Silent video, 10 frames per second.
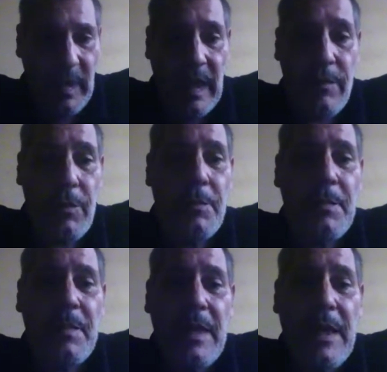careful,
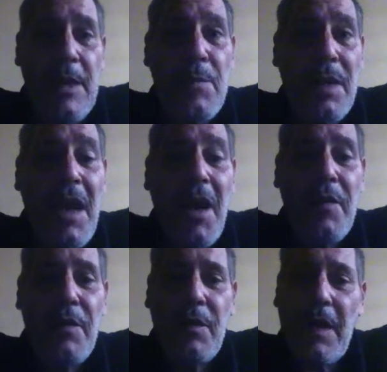"In my
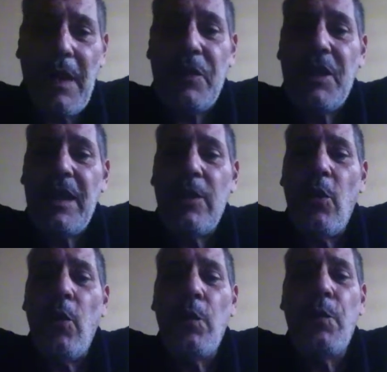life, I've seen
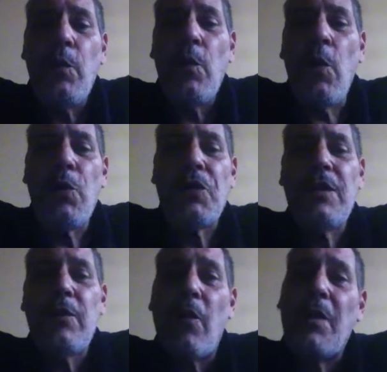all four
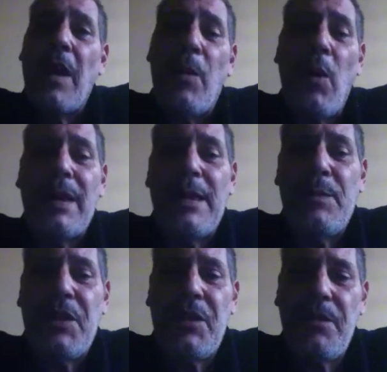horses of the
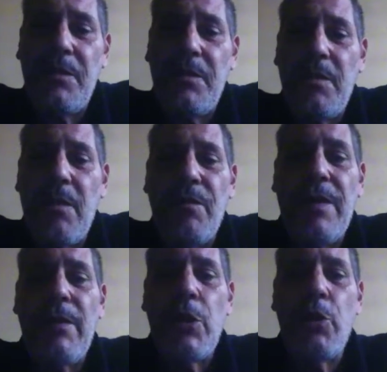apocalypse:
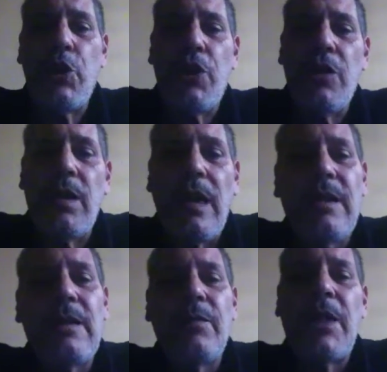revolution
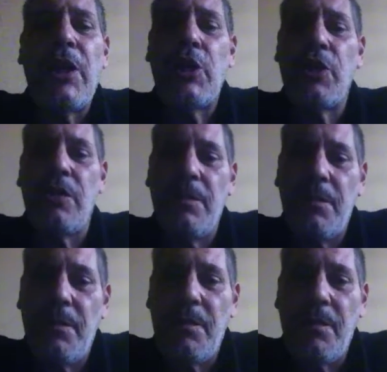and starvation.
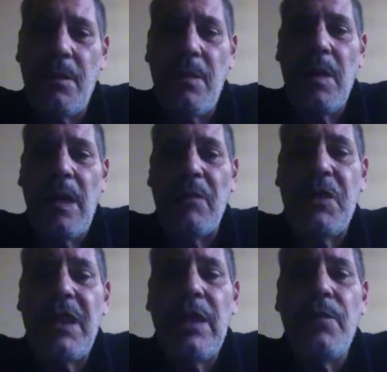I've
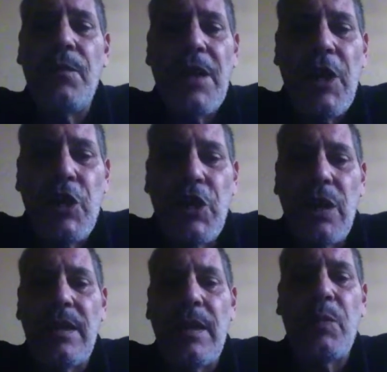seen
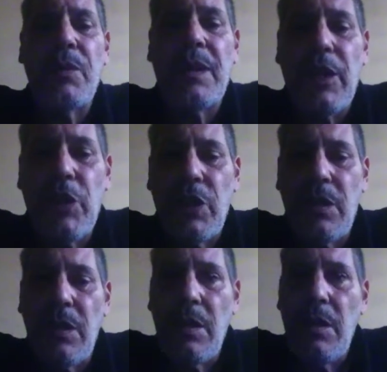inflation and deportation.